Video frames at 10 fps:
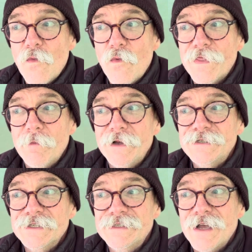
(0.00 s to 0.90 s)
with a
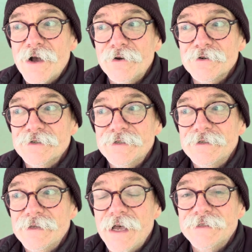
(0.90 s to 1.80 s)
bunch of soccer
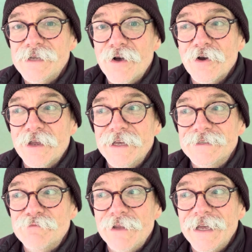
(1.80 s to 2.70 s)

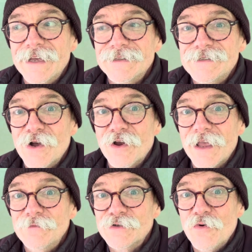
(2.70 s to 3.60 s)
kids playing and soccer
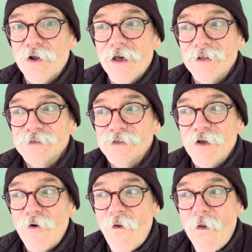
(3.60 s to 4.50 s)
games going on. So